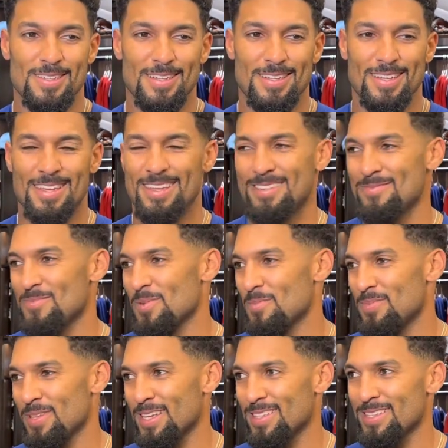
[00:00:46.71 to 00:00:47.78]
Like, I've
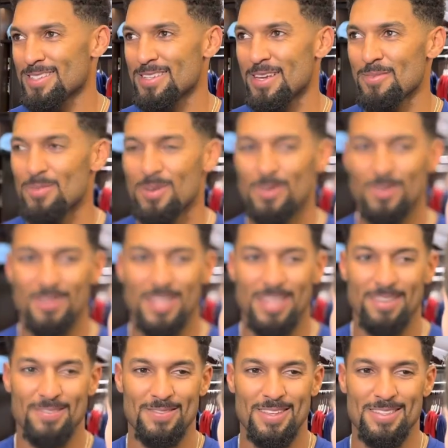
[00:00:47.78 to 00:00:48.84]
been playing this game my whole
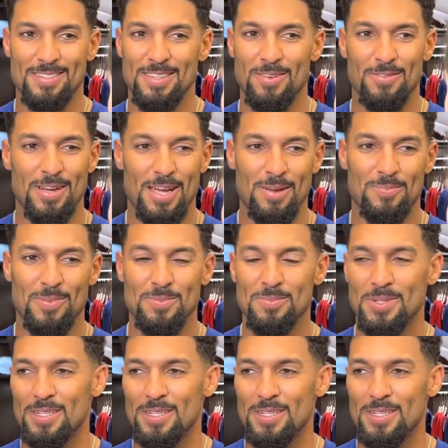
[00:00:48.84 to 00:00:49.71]
life, and that's never happened,